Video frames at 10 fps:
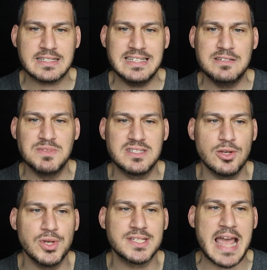sees
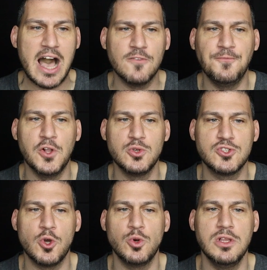mysterious
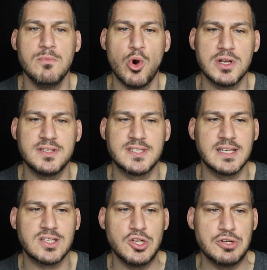outflows totaling more than
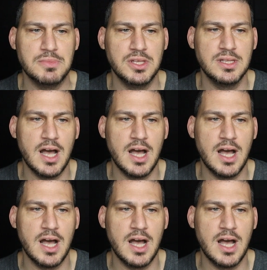$600 million.